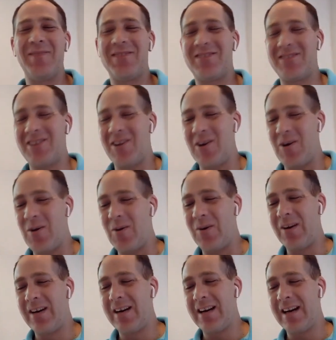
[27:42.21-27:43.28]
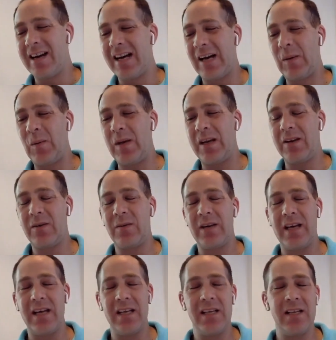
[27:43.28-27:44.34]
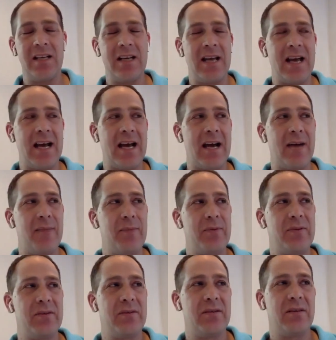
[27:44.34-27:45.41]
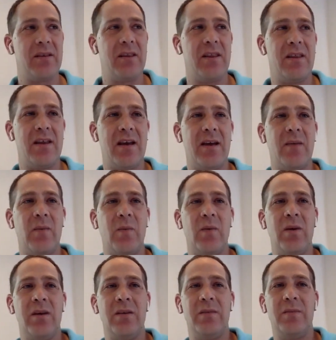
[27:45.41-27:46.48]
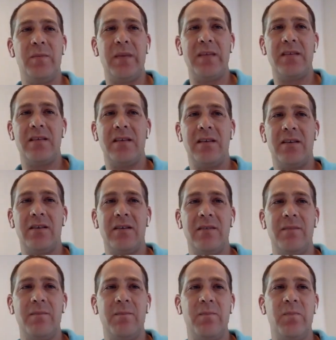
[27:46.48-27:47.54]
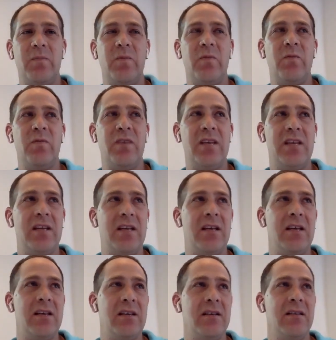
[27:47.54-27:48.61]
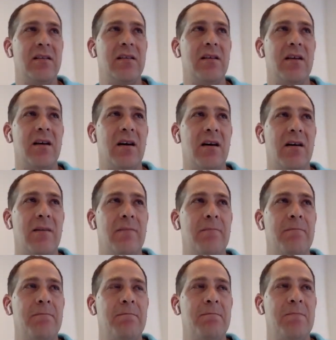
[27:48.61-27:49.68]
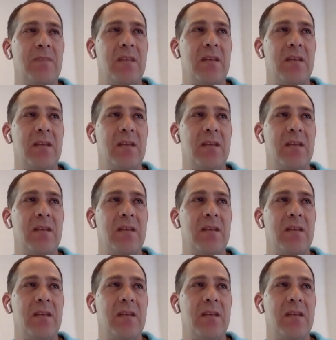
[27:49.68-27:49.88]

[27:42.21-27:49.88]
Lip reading: So we created an app that would basically read in um,